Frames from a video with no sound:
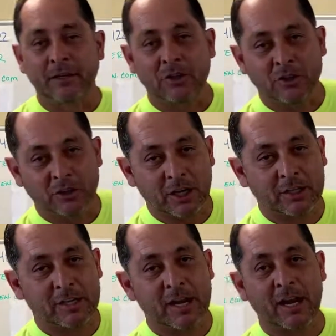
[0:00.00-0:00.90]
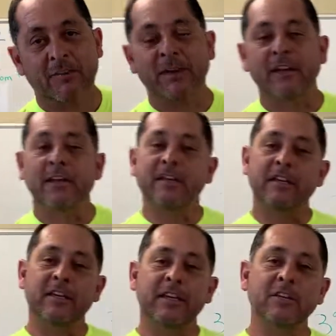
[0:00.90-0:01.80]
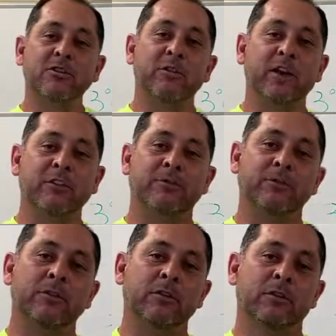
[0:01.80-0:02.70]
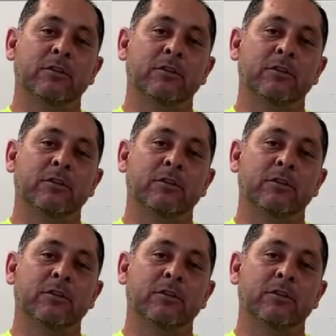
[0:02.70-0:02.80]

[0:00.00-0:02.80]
You're not going to have that heat transfer